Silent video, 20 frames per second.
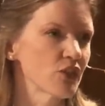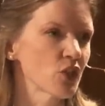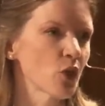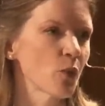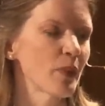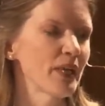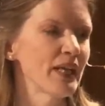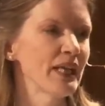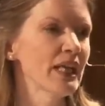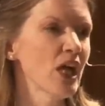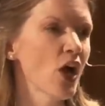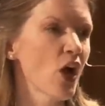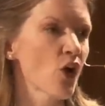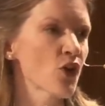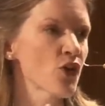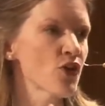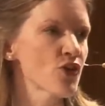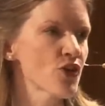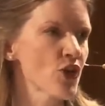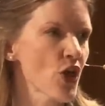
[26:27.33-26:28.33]
there'll be a
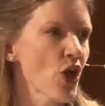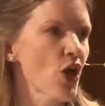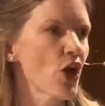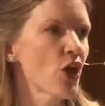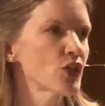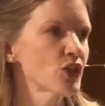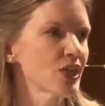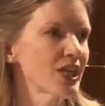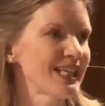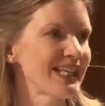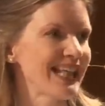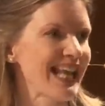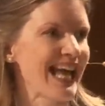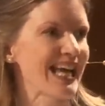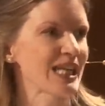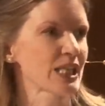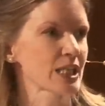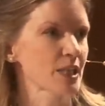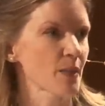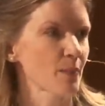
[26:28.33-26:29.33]
third
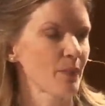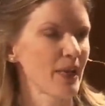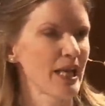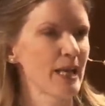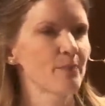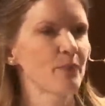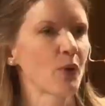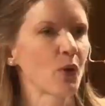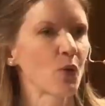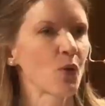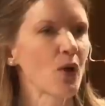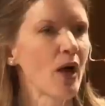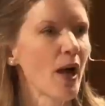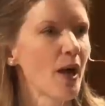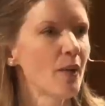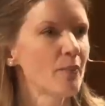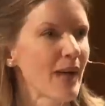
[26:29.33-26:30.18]
less people